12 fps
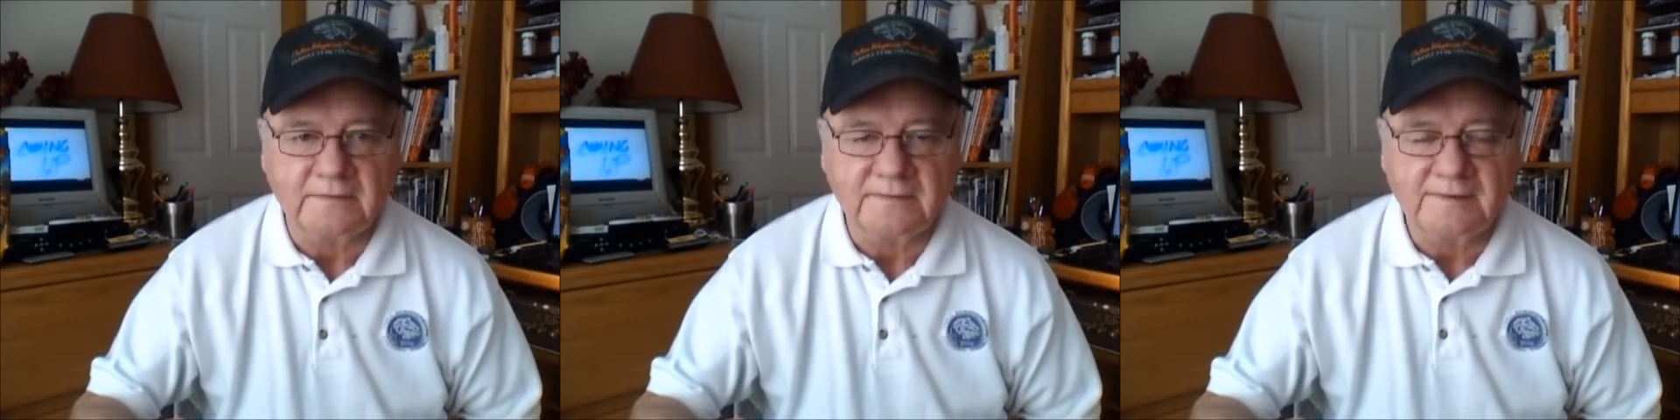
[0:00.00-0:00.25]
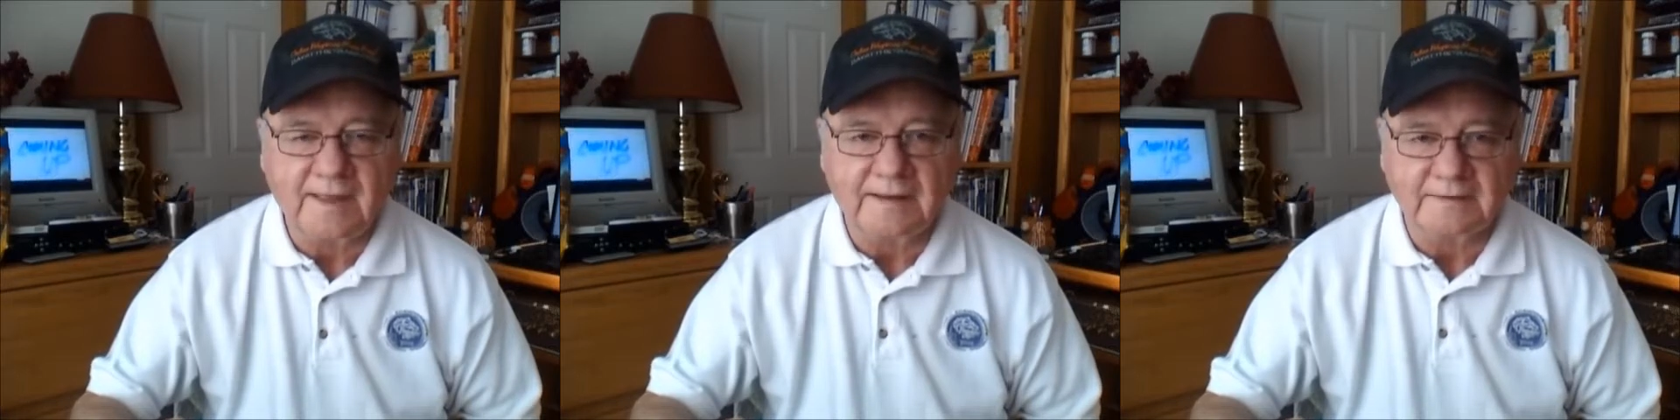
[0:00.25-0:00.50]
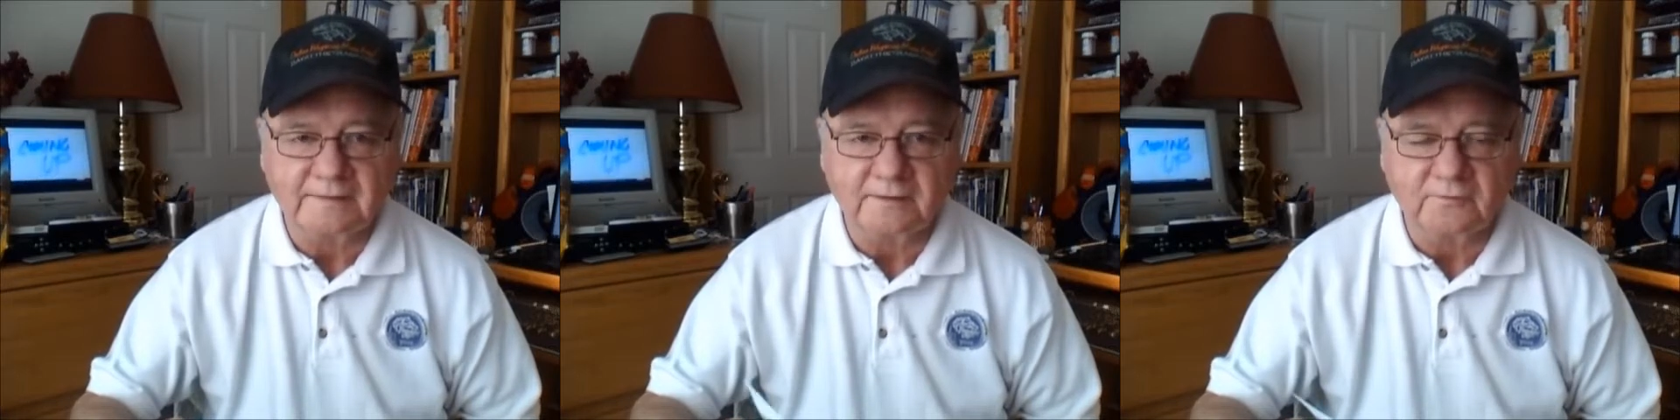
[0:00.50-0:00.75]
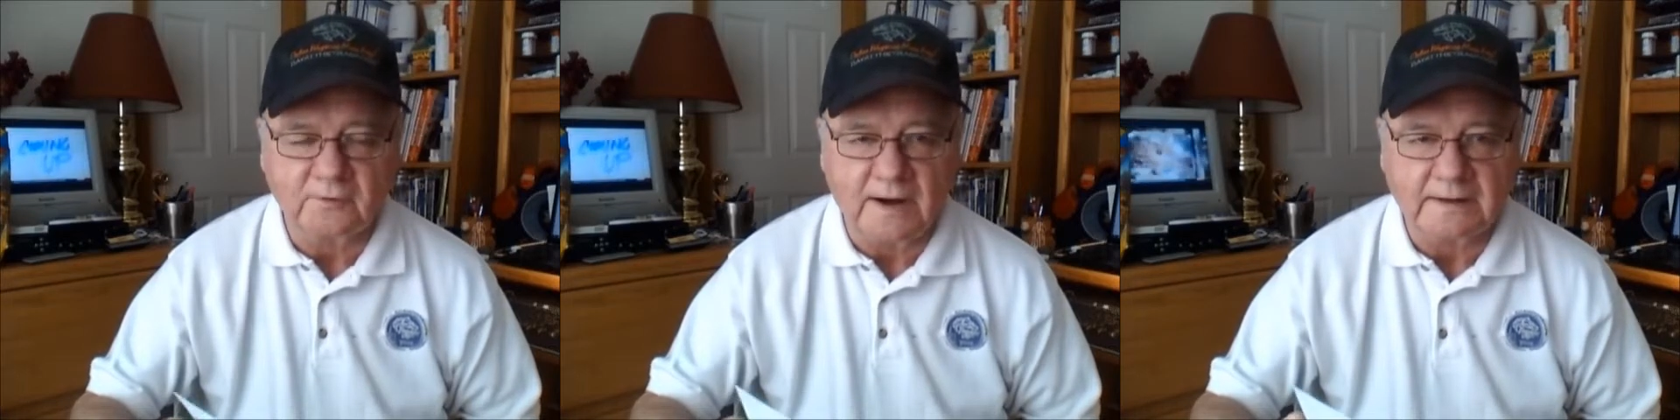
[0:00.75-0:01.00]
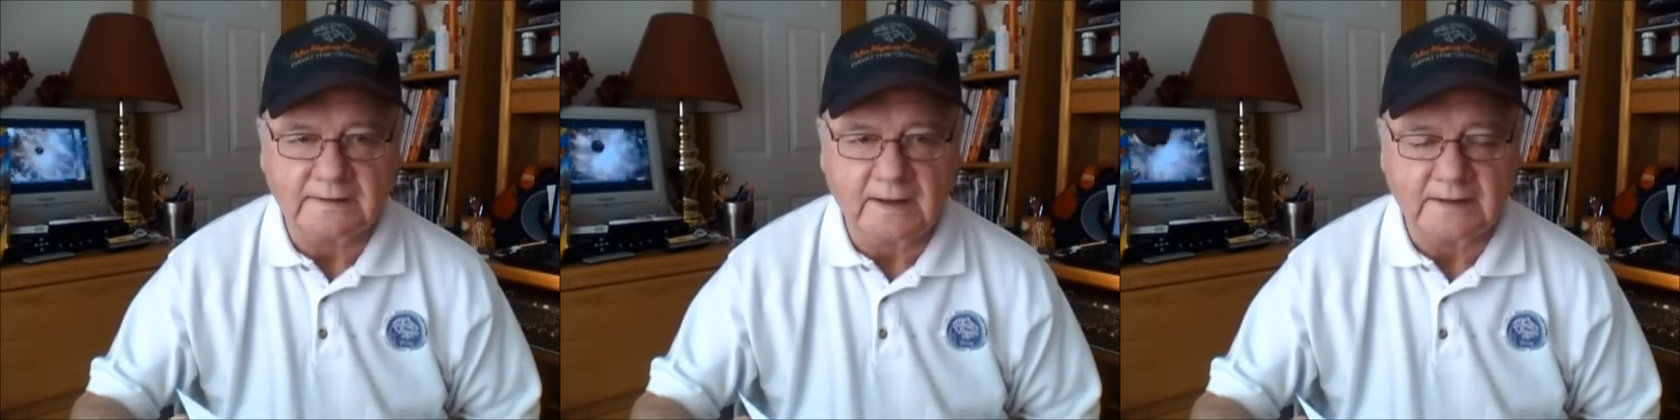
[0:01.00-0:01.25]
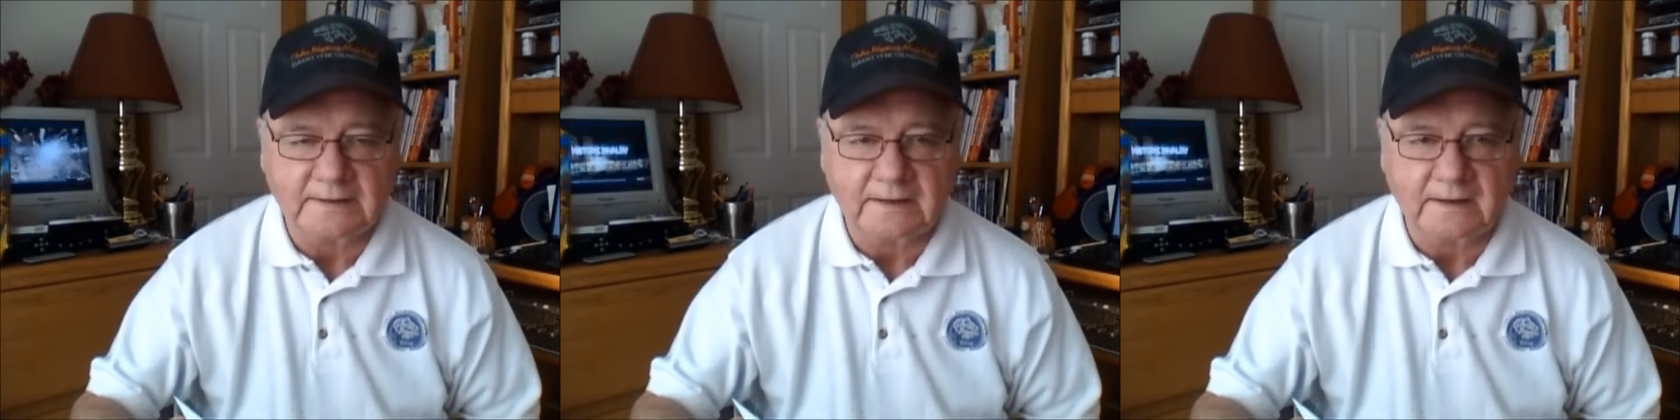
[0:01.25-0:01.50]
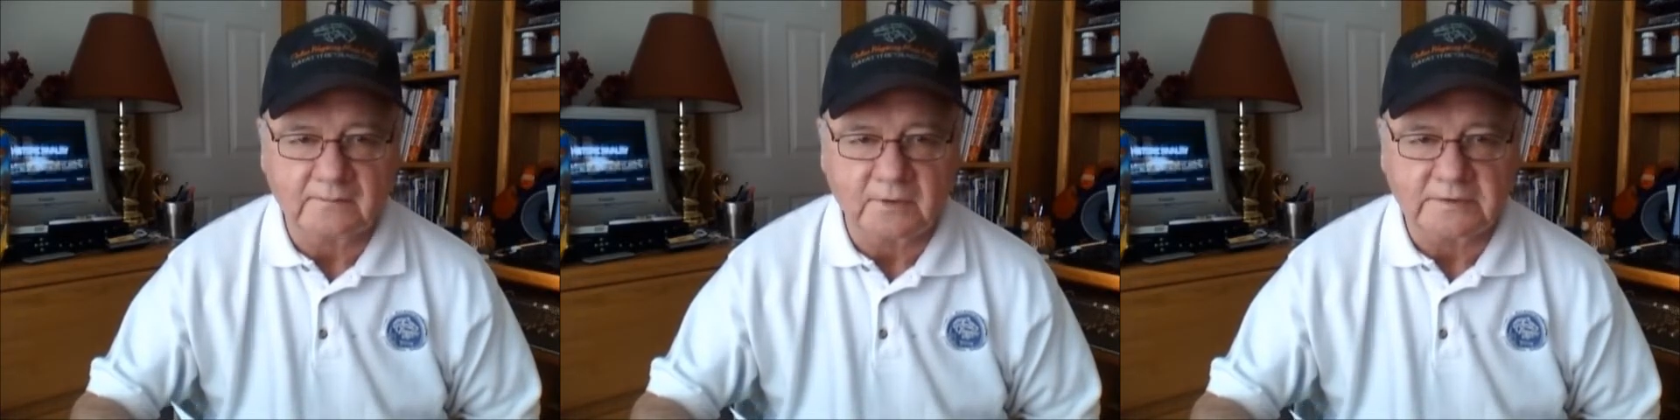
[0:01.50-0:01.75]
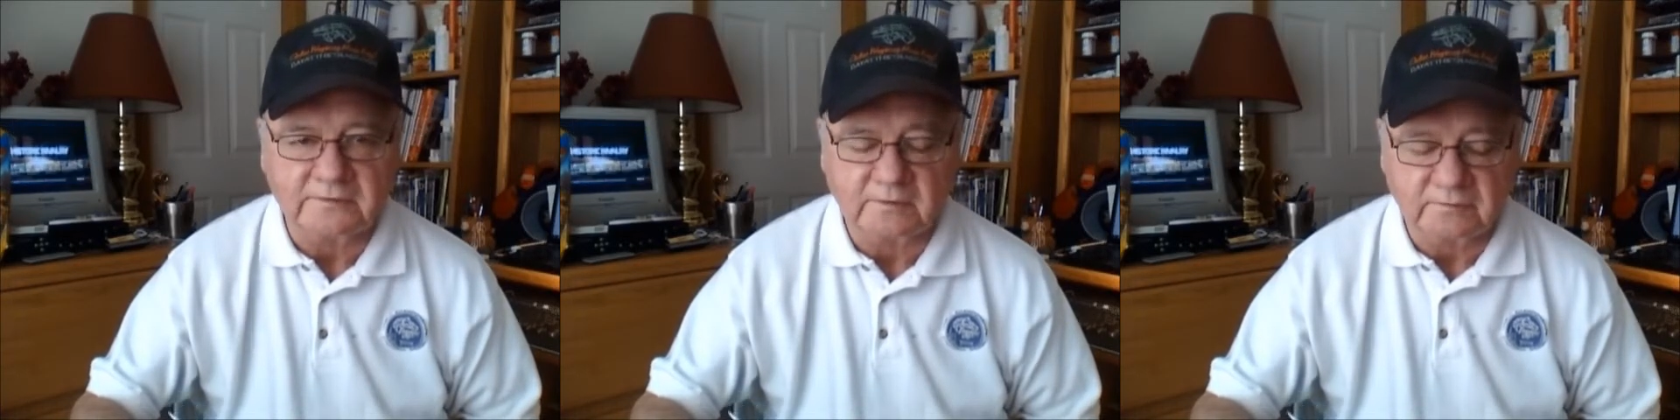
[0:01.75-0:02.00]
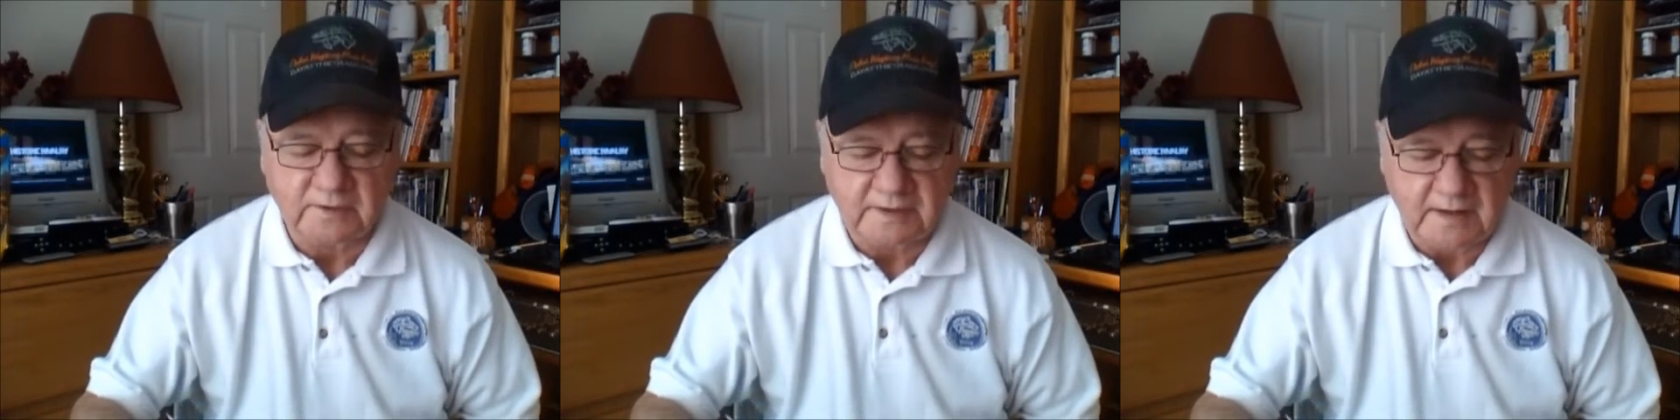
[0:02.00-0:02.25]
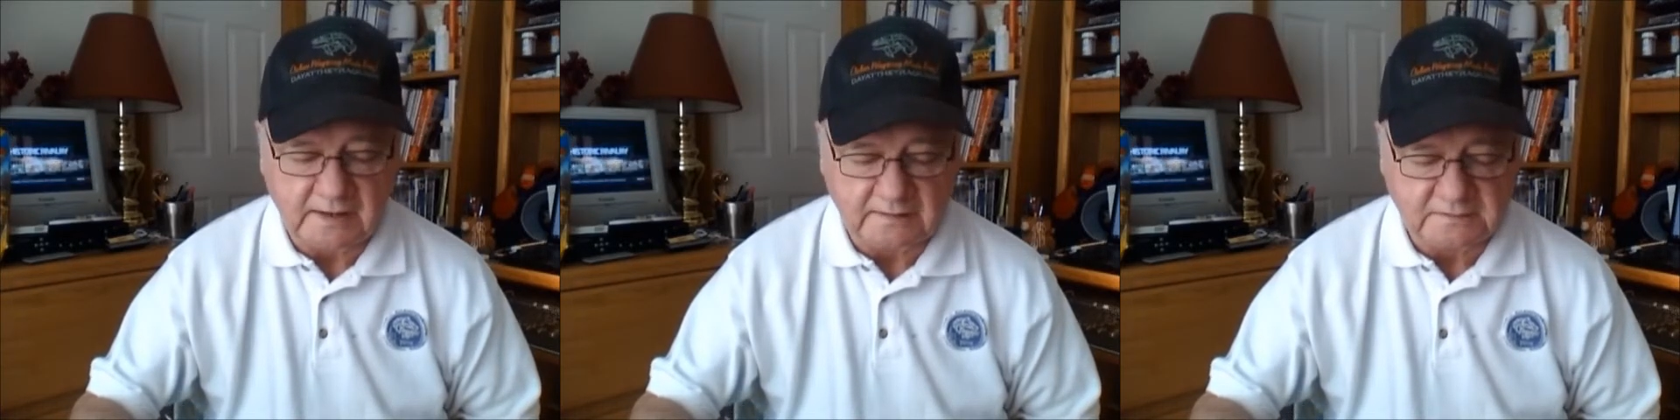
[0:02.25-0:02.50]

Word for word: day at track.com race of the day.